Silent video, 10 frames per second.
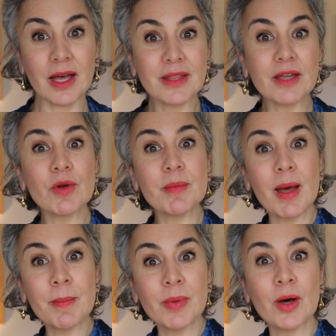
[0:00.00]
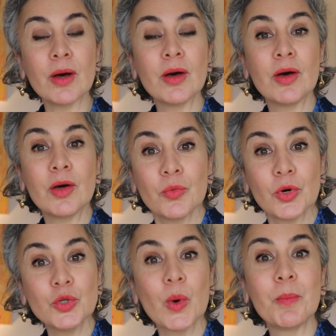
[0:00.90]
And they remember
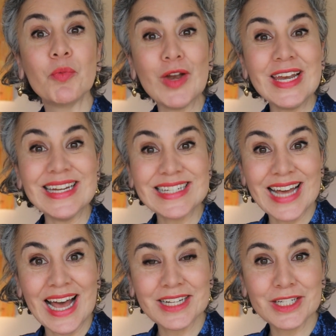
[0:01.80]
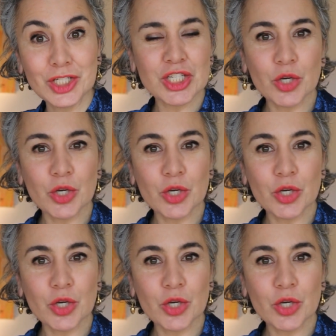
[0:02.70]
what you are brilliant at.